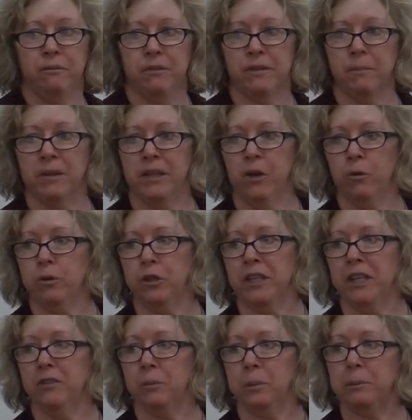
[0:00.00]
some of the older
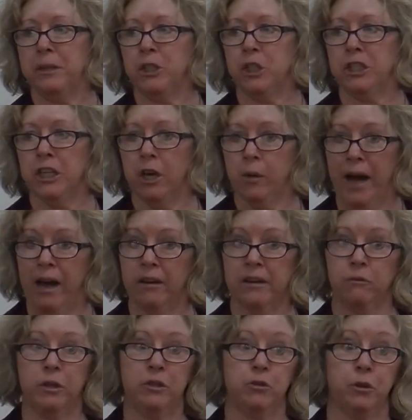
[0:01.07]
kids permission to go out
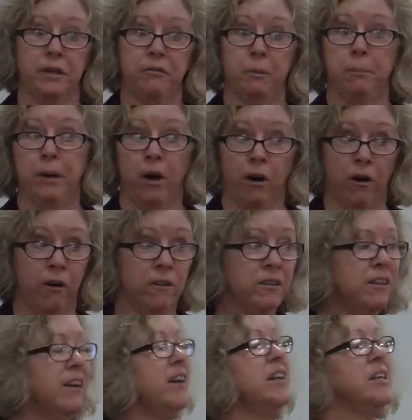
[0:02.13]
and retrieve a ball,
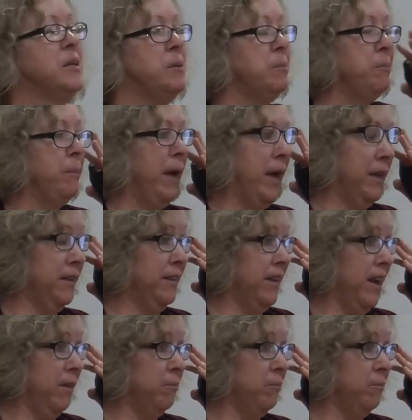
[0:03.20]
but